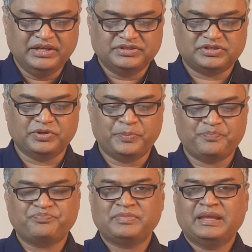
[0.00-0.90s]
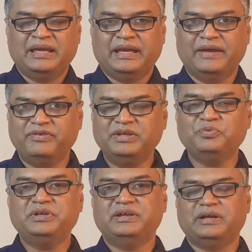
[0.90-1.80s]
So
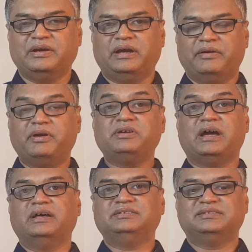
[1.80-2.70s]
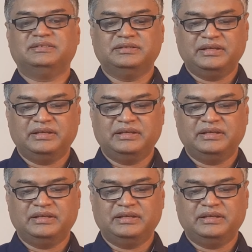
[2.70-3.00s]
everything around us